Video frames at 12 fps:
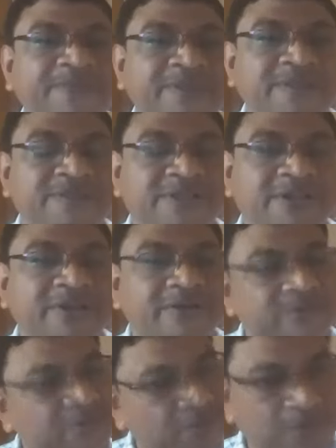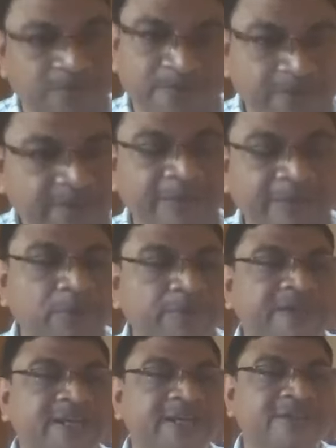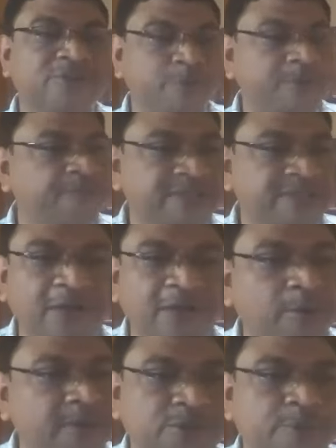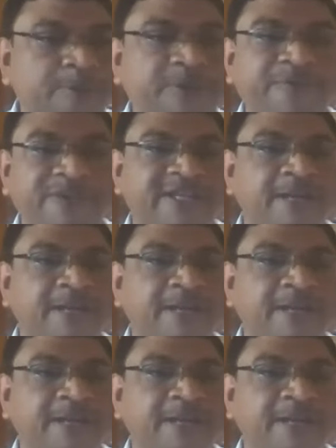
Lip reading: So we remove the superficial lobe in superficial